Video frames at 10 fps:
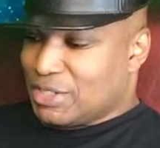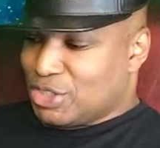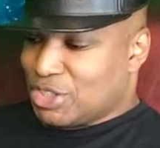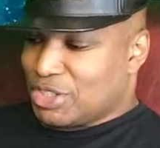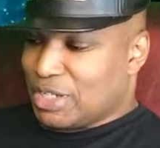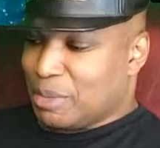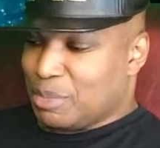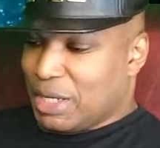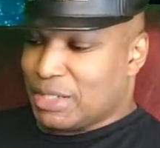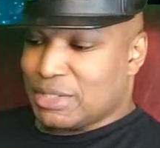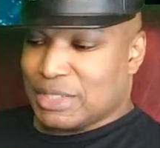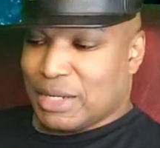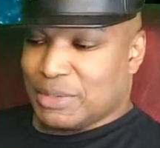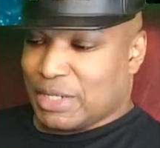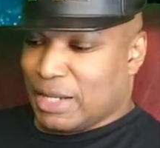it's just a Maiden
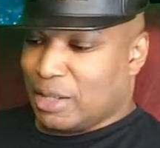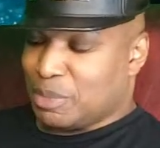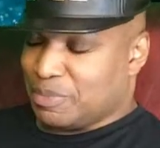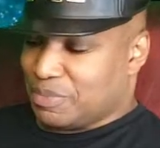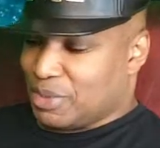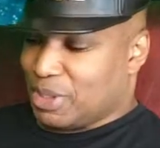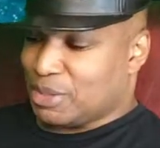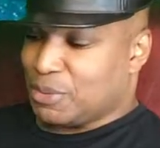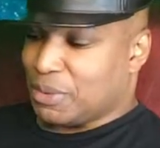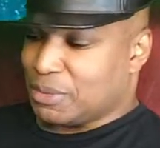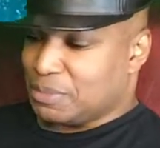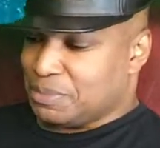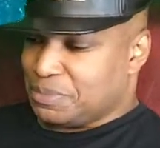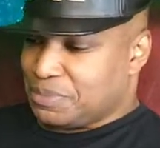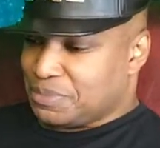sounding album, unquote.
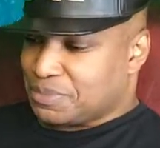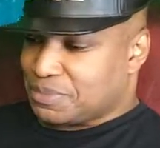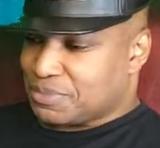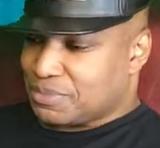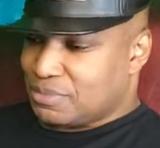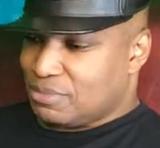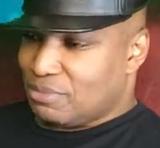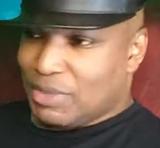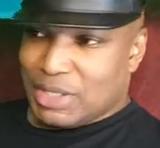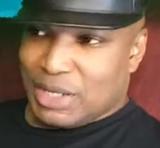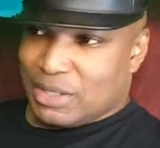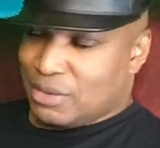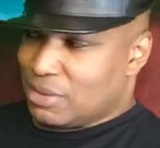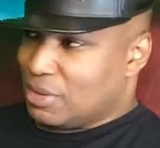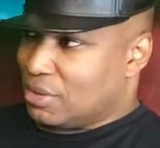Yeah,
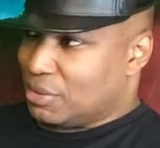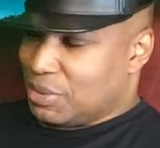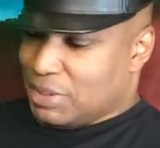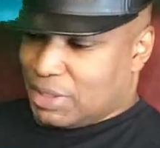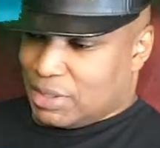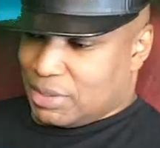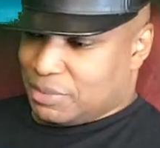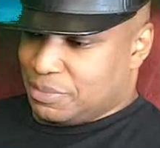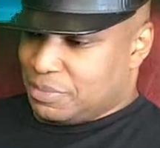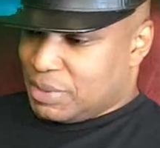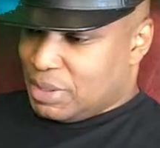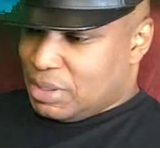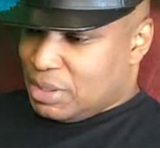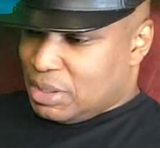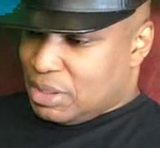no kidding, what the hell.
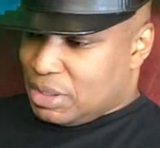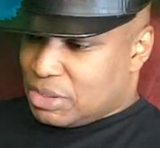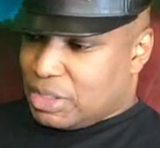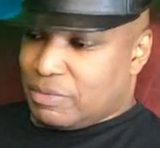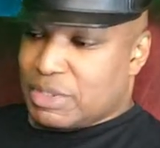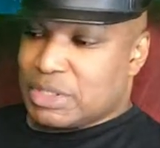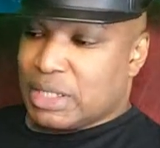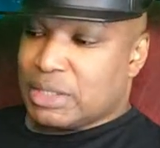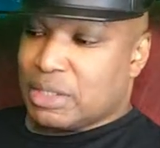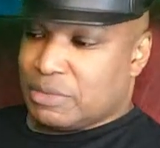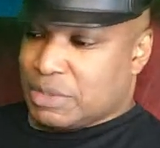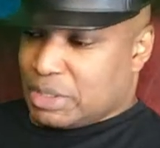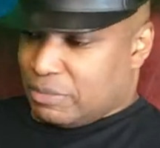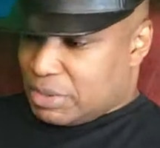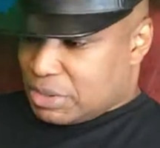Seventh Son of a
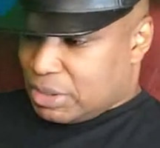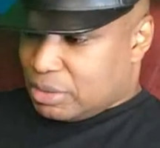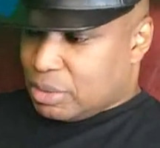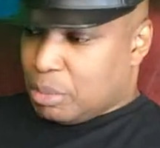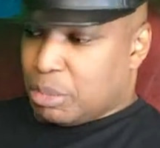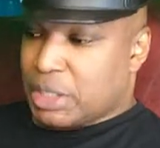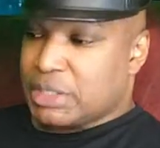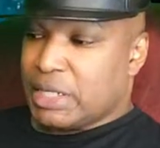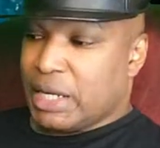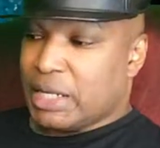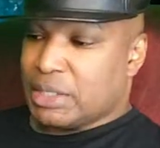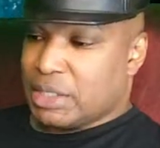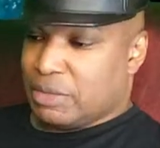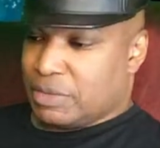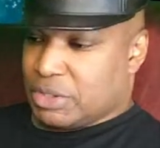Seventh Son marked the
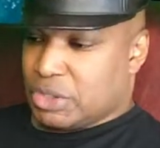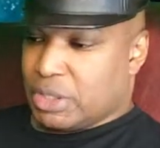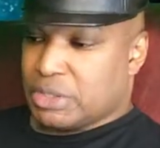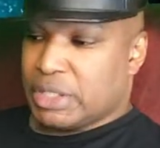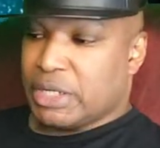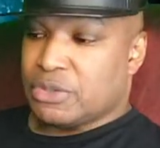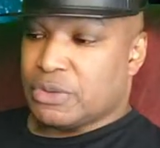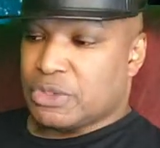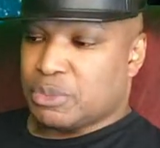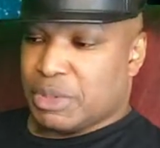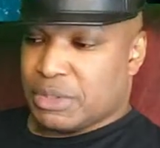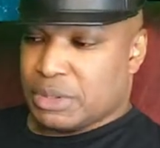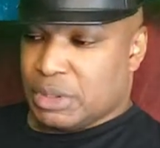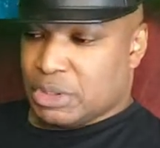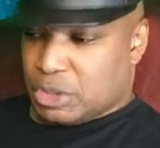end of guitarist Adrian
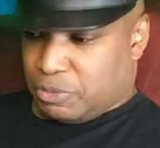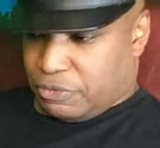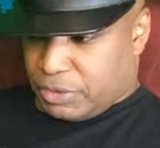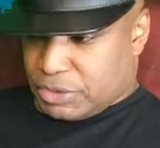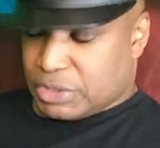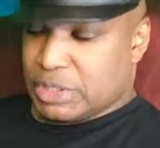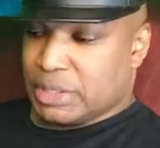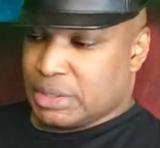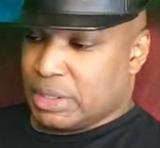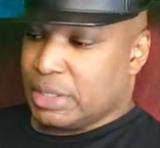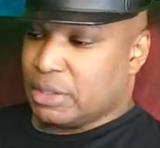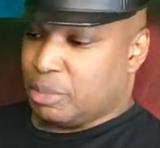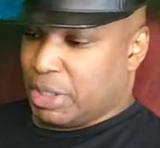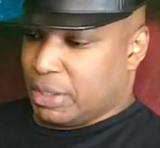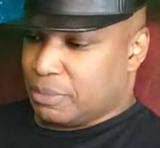Smith's first stint in the
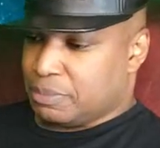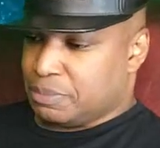band.